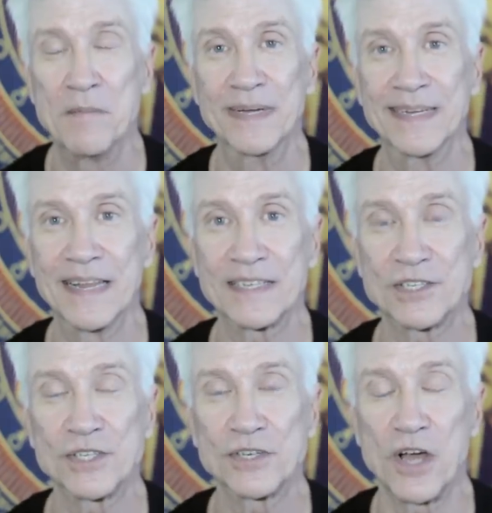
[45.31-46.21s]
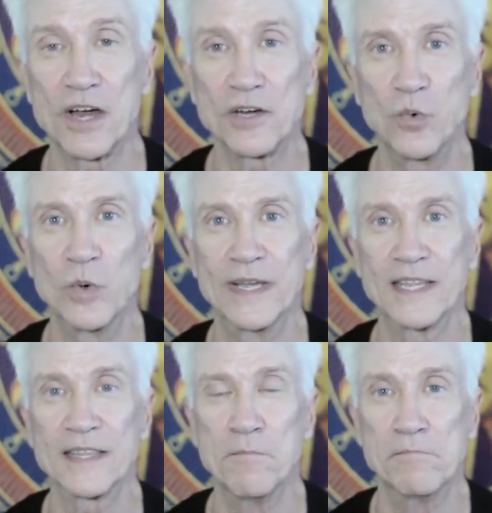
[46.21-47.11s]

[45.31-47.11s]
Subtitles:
But let's start with